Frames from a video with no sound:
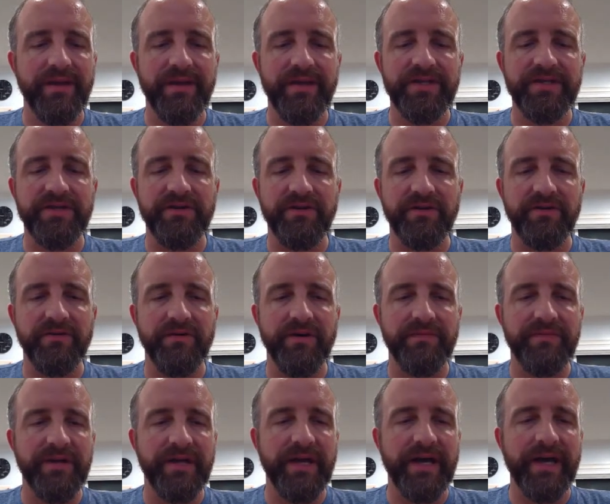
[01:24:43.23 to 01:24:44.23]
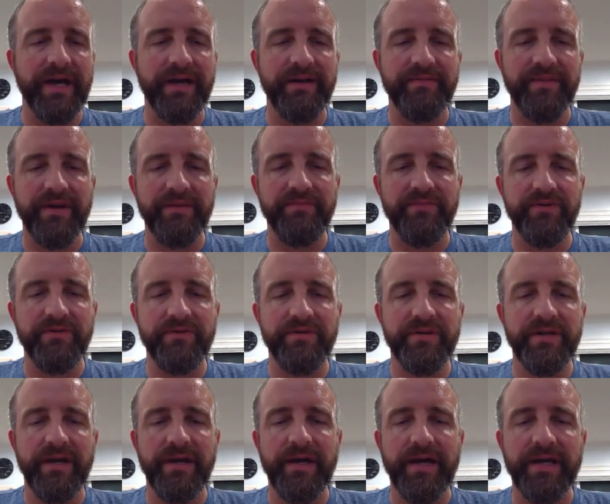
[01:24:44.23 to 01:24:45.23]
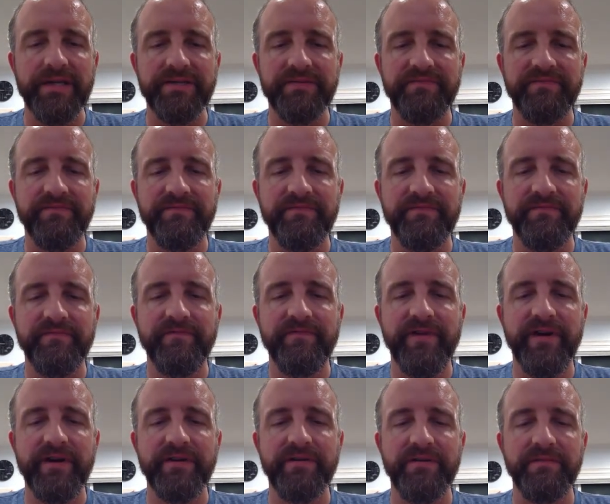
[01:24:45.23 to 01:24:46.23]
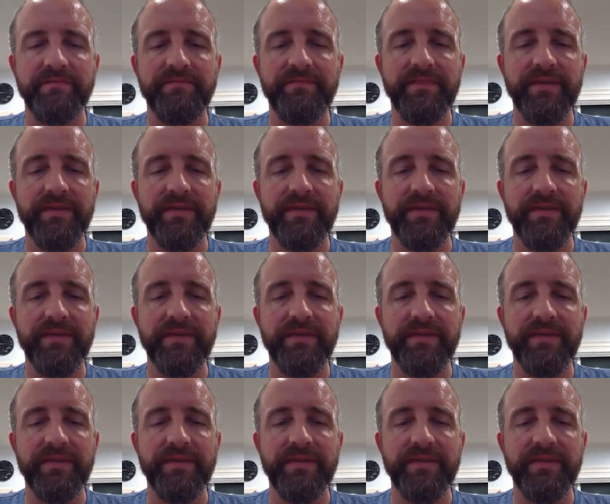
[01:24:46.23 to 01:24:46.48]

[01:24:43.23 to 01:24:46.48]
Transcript: So I'm gonna add my boot.asm file